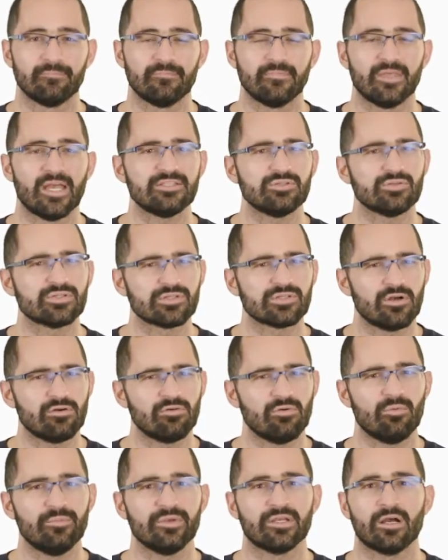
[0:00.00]
As you saw
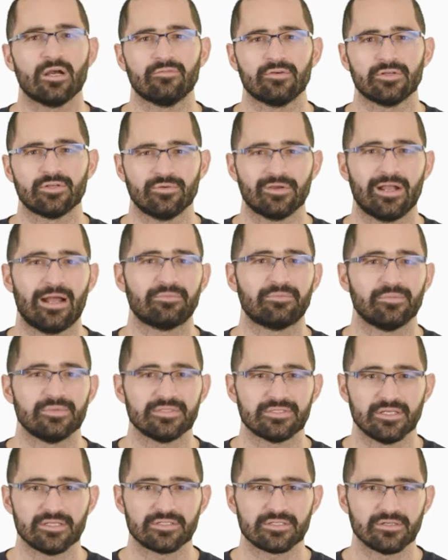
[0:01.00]
when we covered during
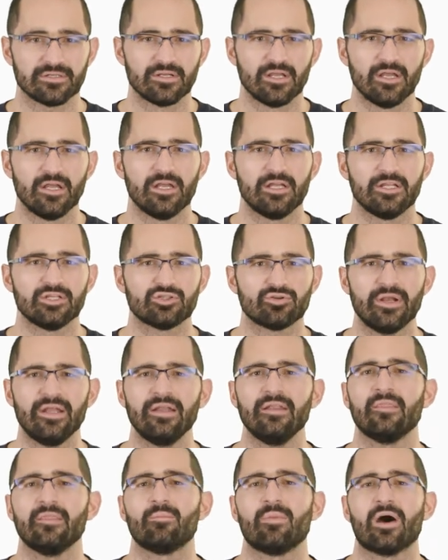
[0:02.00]
optimization,
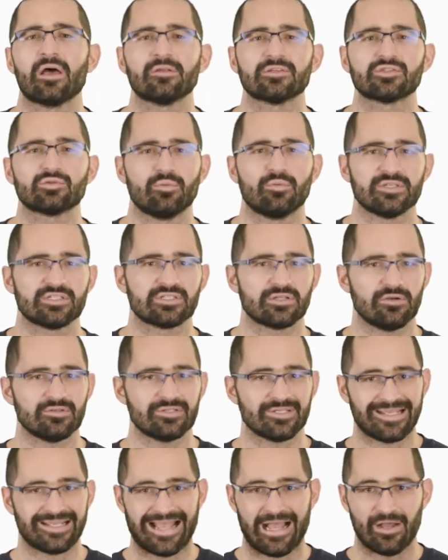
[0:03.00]
training the model is where we start
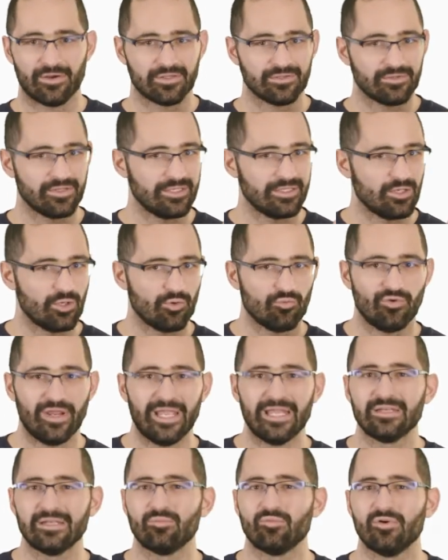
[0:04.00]
to calculate
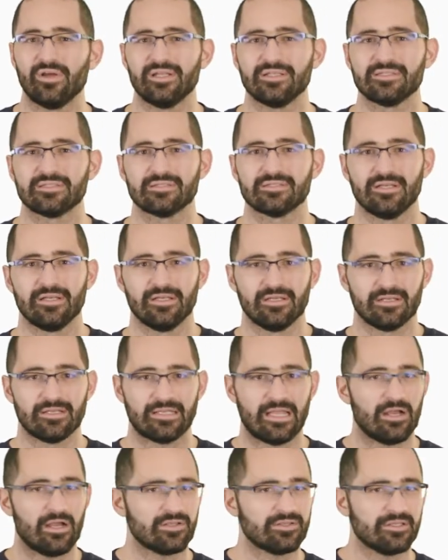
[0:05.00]
random weights,
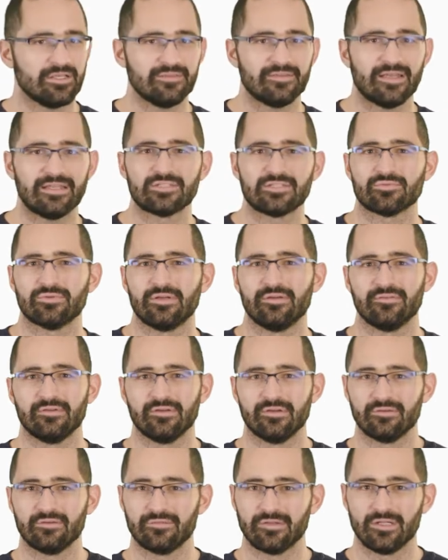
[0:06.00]
calculate that
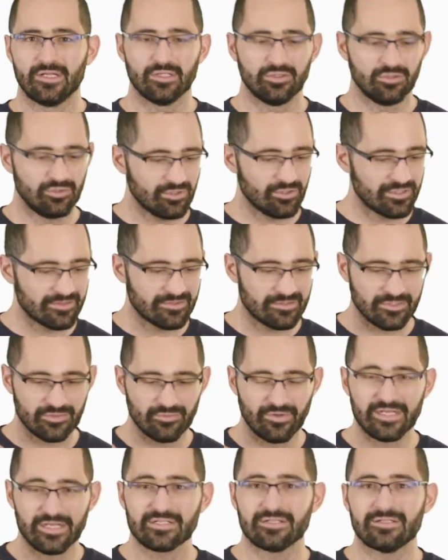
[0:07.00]
derivative, look at the
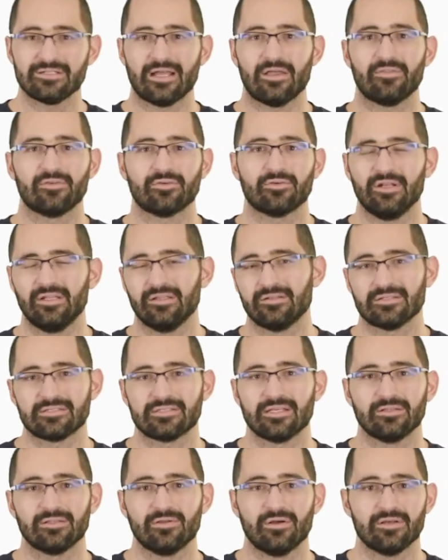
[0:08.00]
direction down the gradient
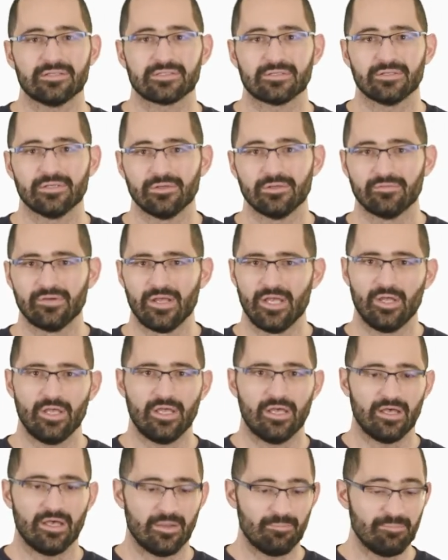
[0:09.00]
descent loss curve,
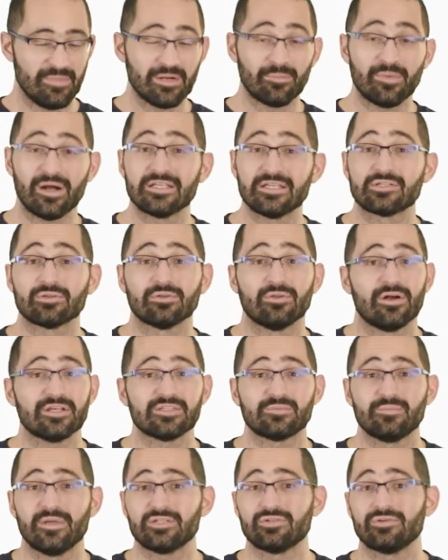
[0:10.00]
minimize your
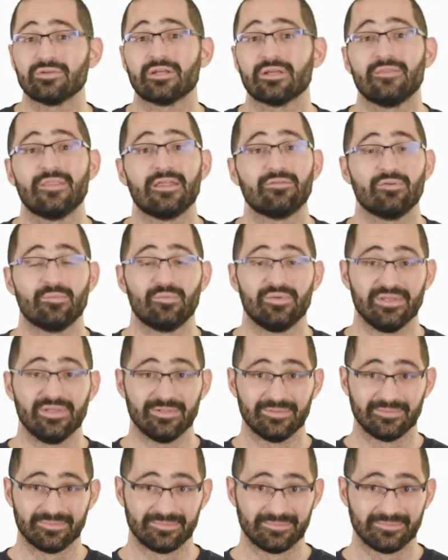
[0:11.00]
loss metric, and then repeat.